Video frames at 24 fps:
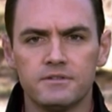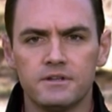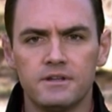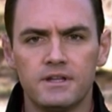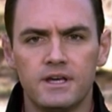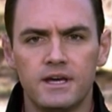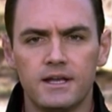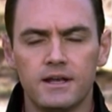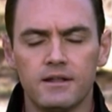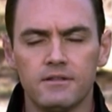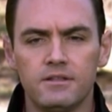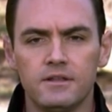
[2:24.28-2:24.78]
in
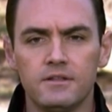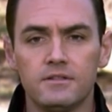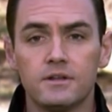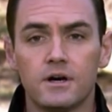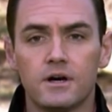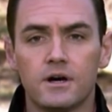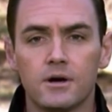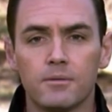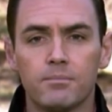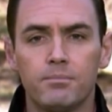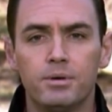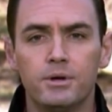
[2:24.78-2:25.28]
that. I think the
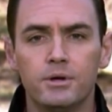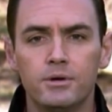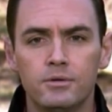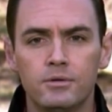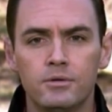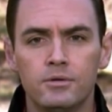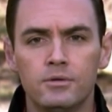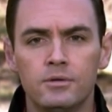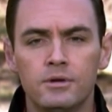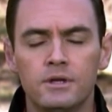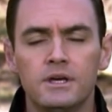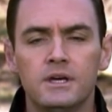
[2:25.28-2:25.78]

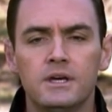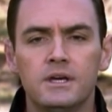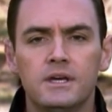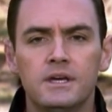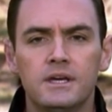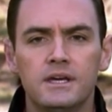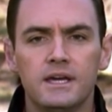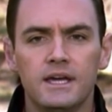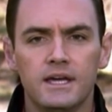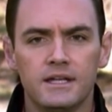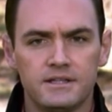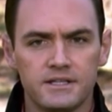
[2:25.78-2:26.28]
Harpoon
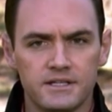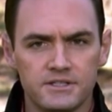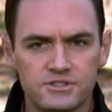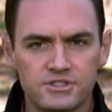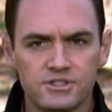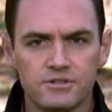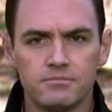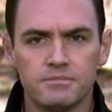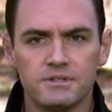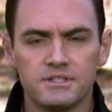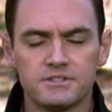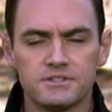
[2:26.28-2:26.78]

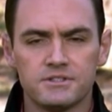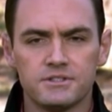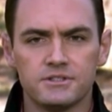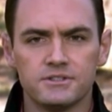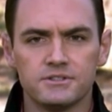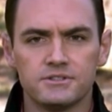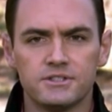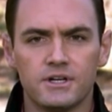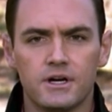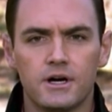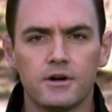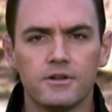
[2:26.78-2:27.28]
anti-ship
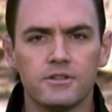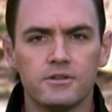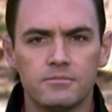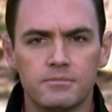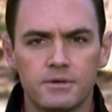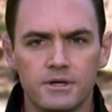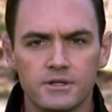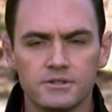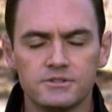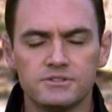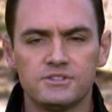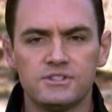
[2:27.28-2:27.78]
missiles are the
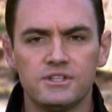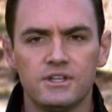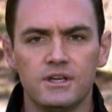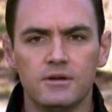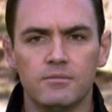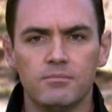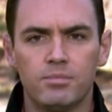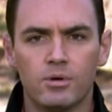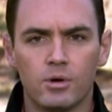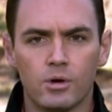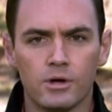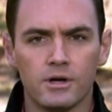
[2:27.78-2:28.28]
most
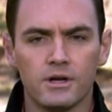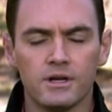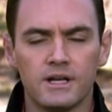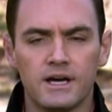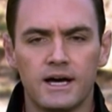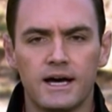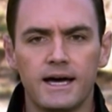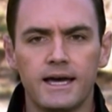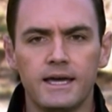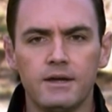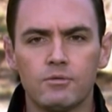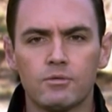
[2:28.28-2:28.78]
important.
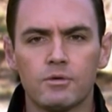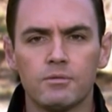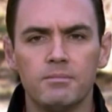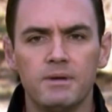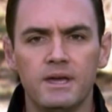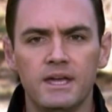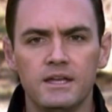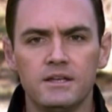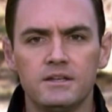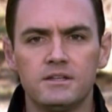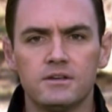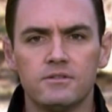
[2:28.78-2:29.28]
I
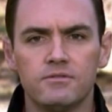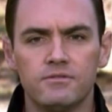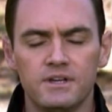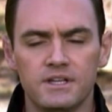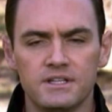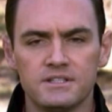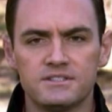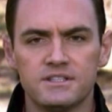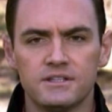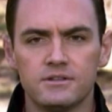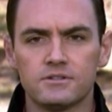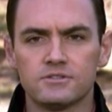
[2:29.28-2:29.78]
remain
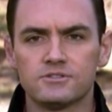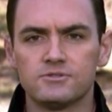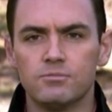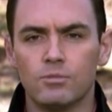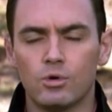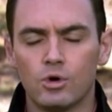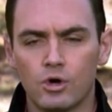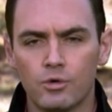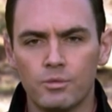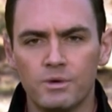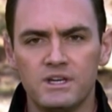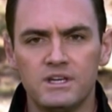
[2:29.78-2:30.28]
convinced that there's
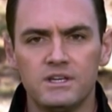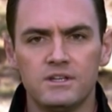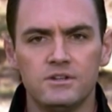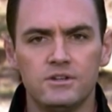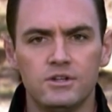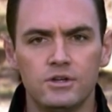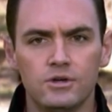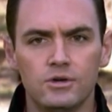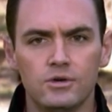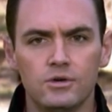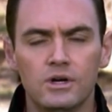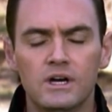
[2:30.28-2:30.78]
more we can
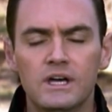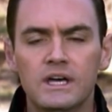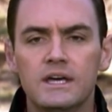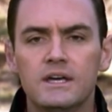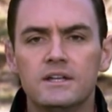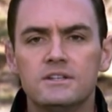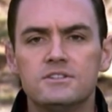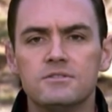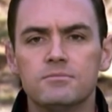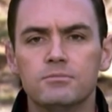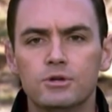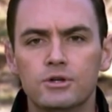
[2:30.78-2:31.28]
do
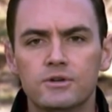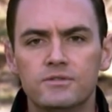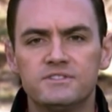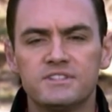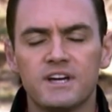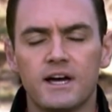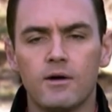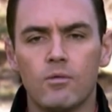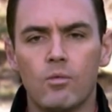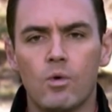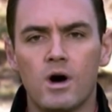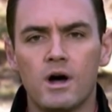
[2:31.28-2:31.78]
to move
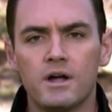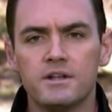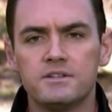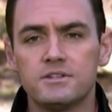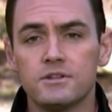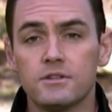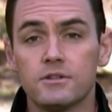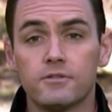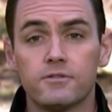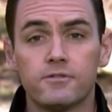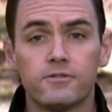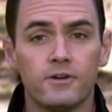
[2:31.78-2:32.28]
Taiwan to
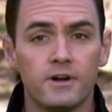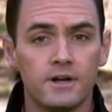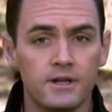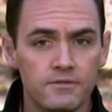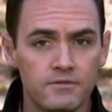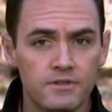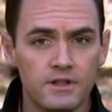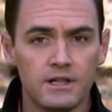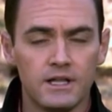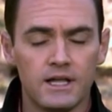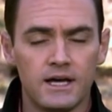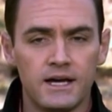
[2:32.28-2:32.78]
the front of
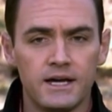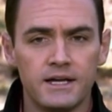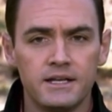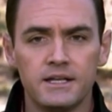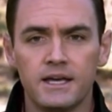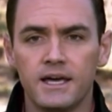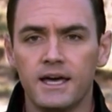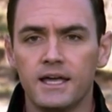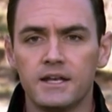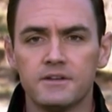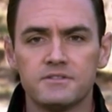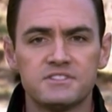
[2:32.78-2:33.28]
the line
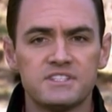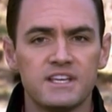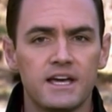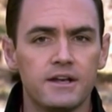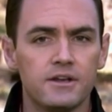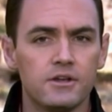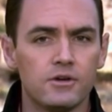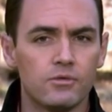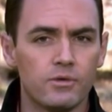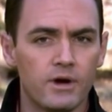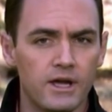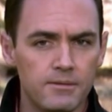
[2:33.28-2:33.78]
ahead of
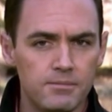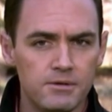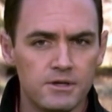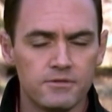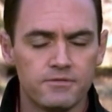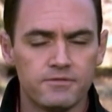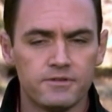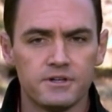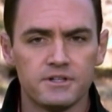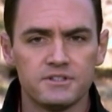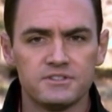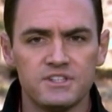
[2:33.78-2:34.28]
Saudi Arabia,
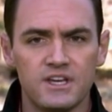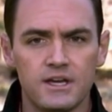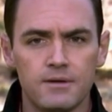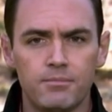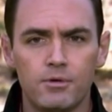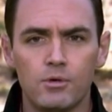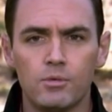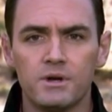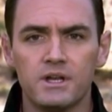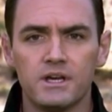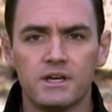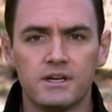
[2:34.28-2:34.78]
for
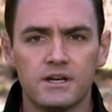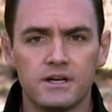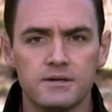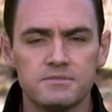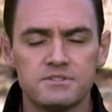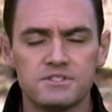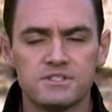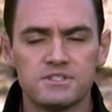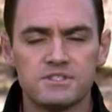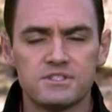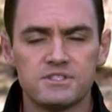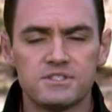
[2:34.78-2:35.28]
example, when it comes
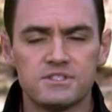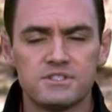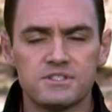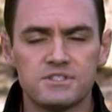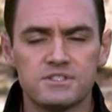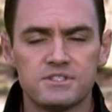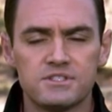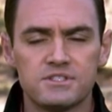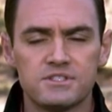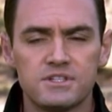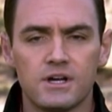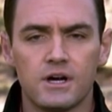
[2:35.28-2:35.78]
to Harpoon
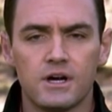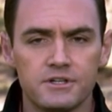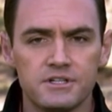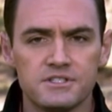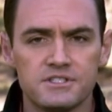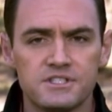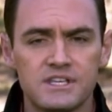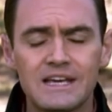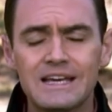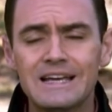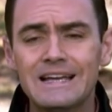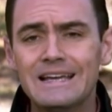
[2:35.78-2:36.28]

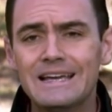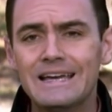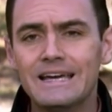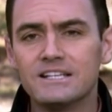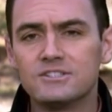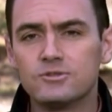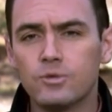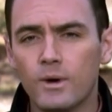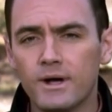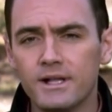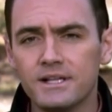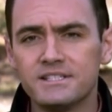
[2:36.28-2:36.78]
deliveries,
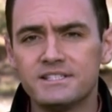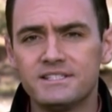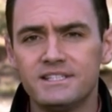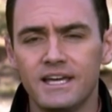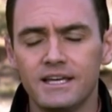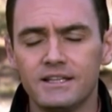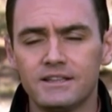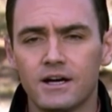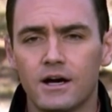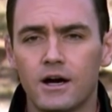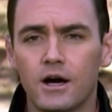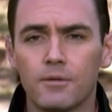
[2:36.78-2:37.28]
as well as
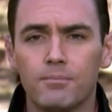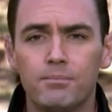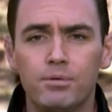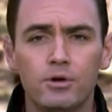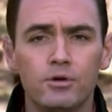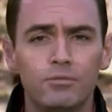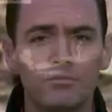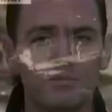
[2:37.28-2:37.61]
take the Harpoon